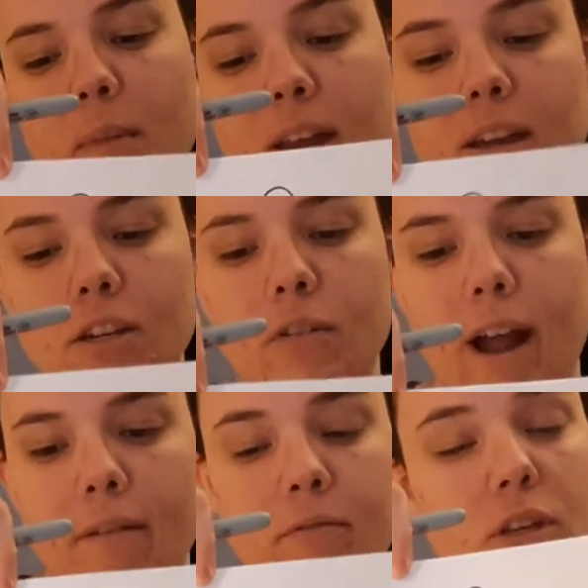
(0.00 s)
made a
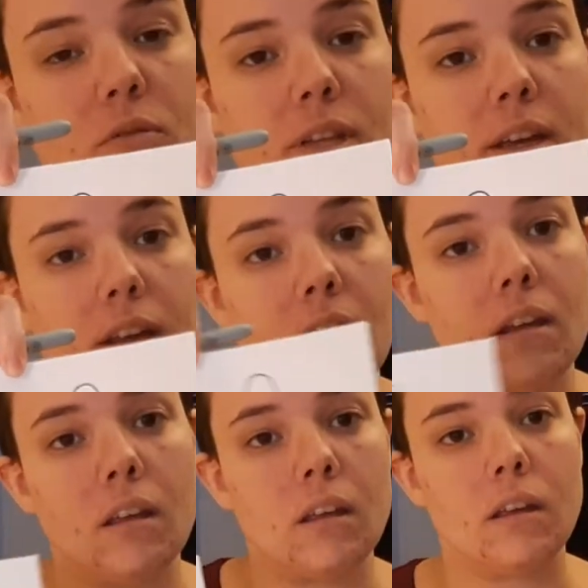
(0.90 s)
giraffe using
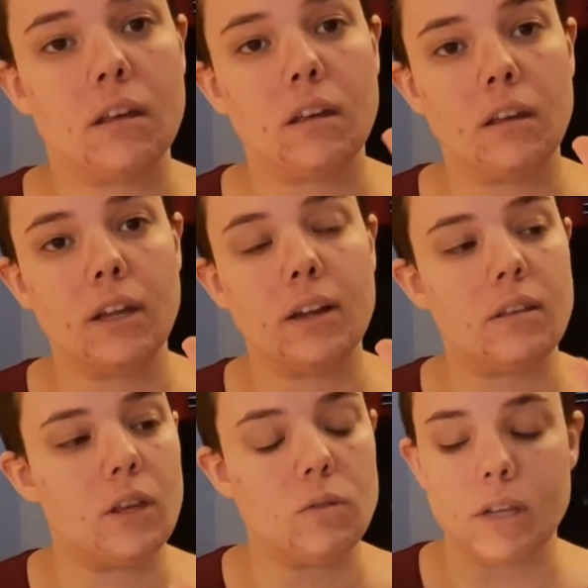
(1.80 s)
your,
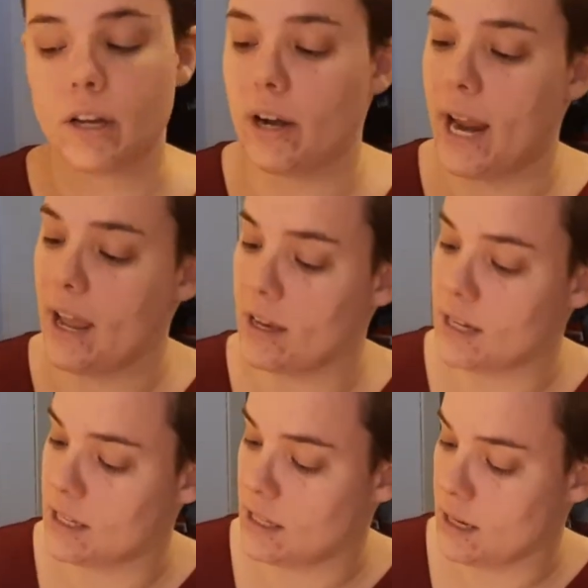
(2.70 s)
using your hand
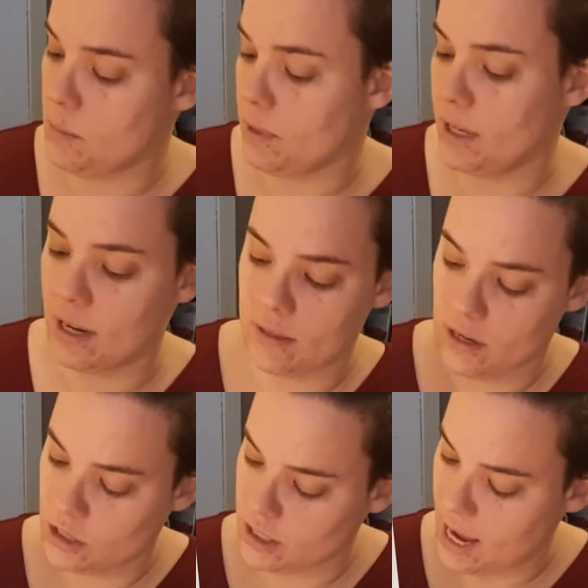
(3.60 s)
as the template and
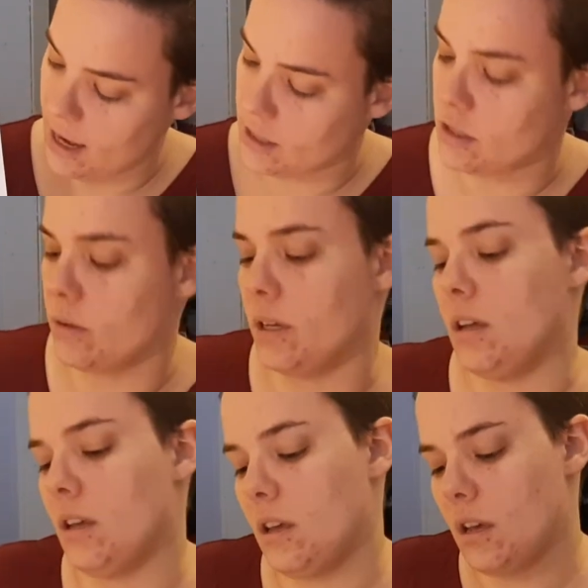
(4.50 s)
then just adding to it.
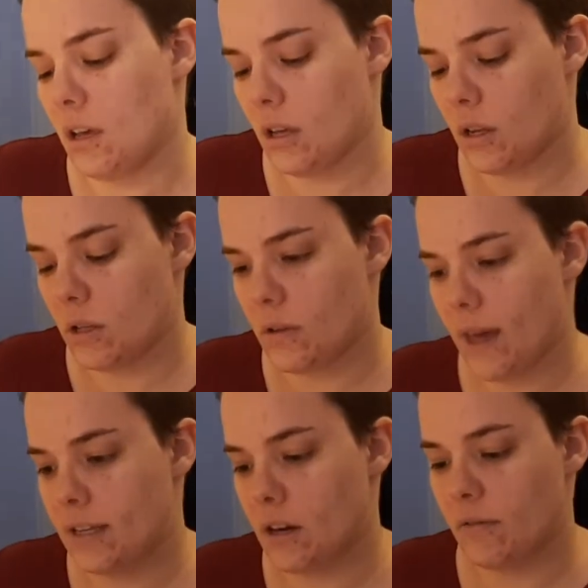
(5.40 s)
So
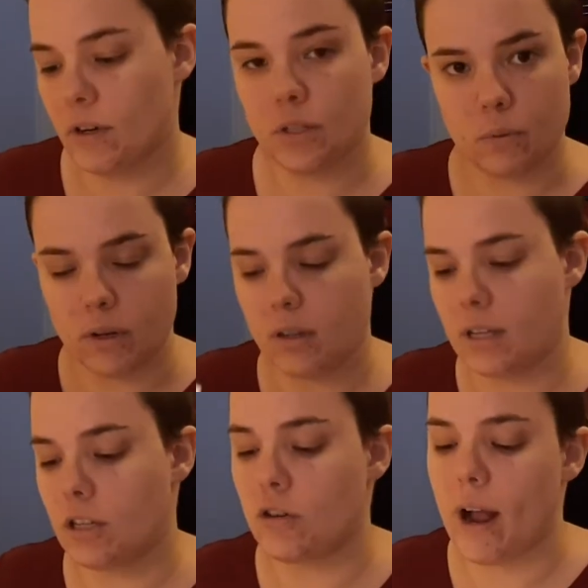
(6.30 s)
that is our first one
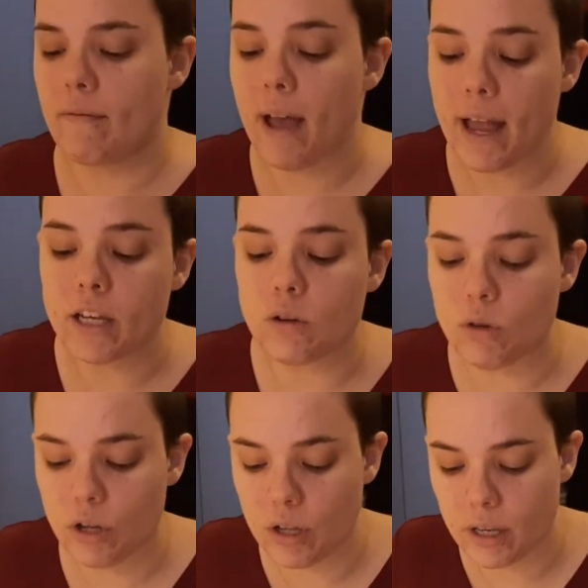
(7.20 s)
as a draft. And you
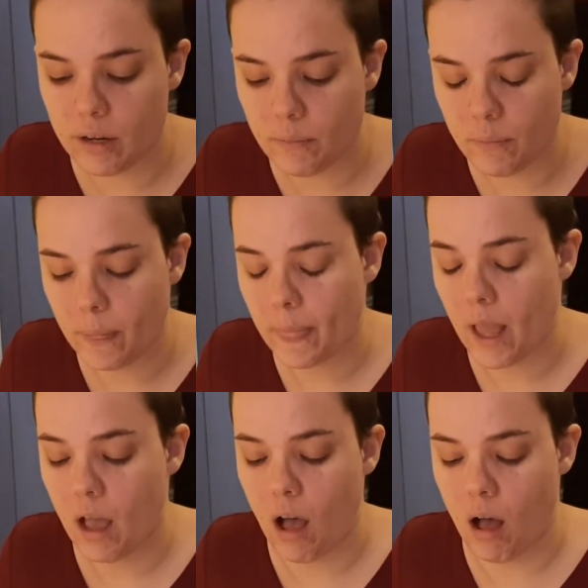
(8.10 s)
could,
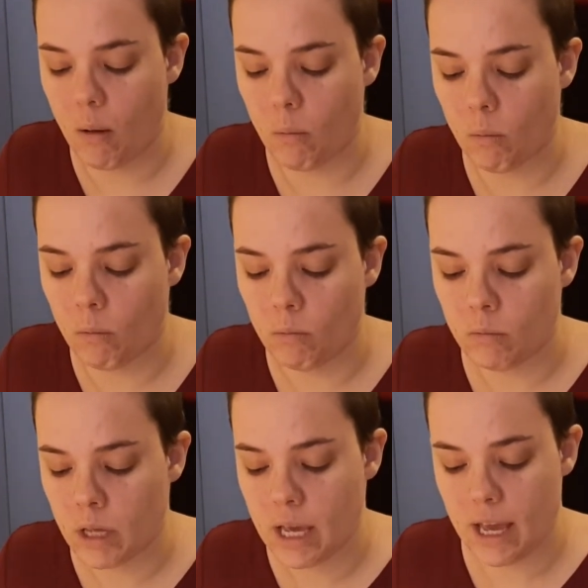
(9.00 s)
um,
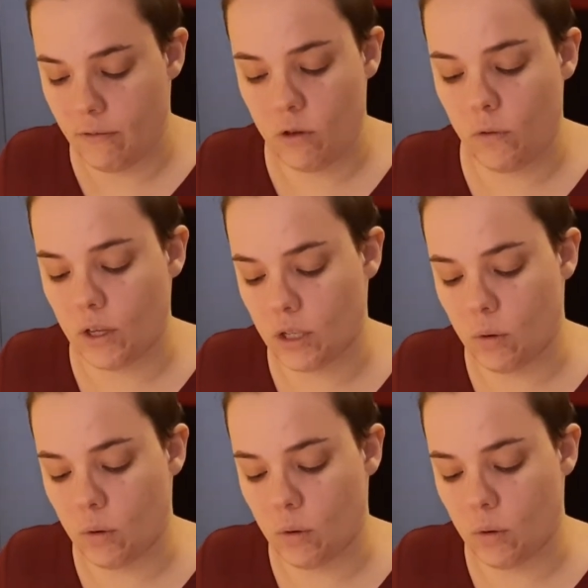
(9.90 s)
if you feel so